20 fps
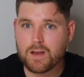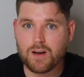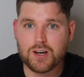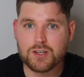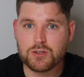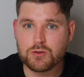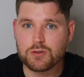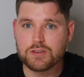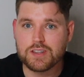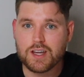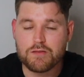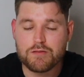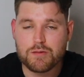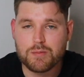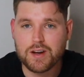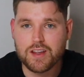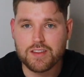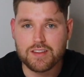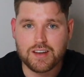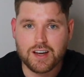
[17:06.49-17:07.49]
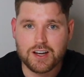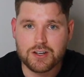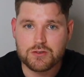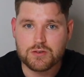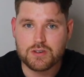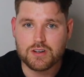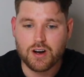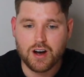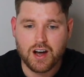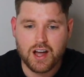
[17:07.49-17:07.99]
I took that from another
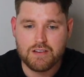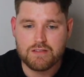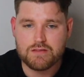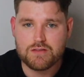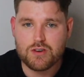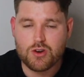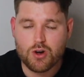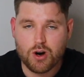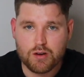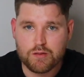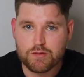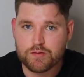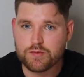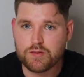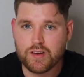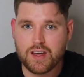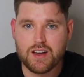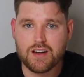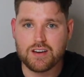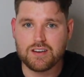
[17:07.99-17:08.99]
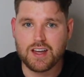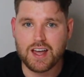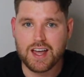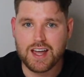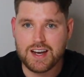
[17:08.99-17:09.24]
country. I have not found